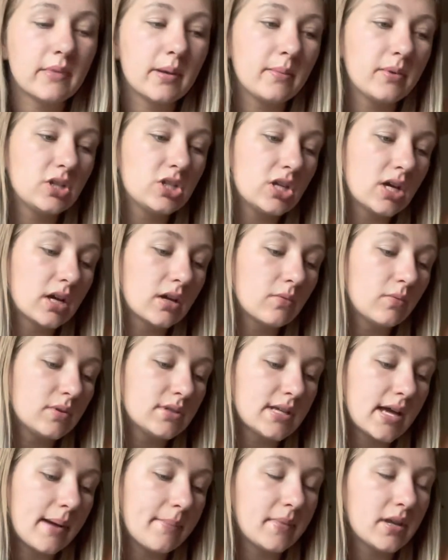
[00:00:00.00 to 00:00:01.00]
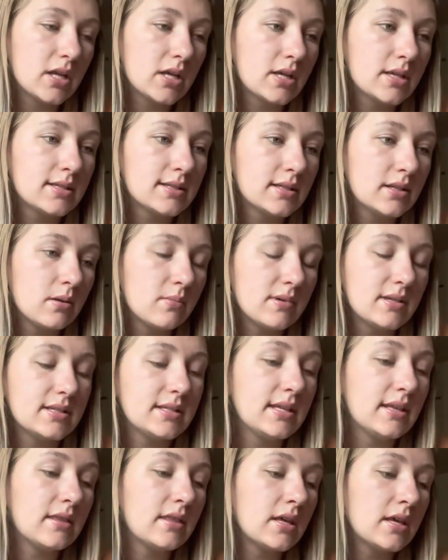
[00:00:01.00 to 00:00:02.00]
let me check what time it is and let me
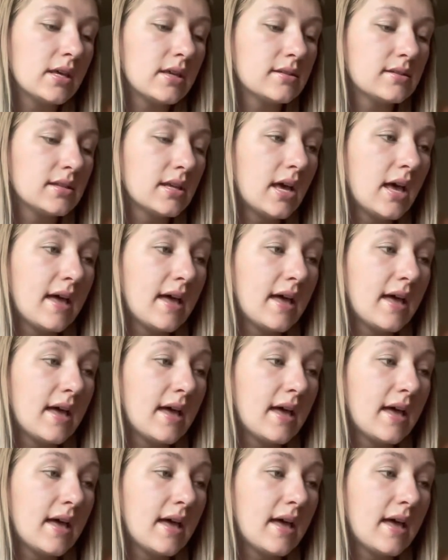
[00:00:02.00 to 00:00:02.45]
see this.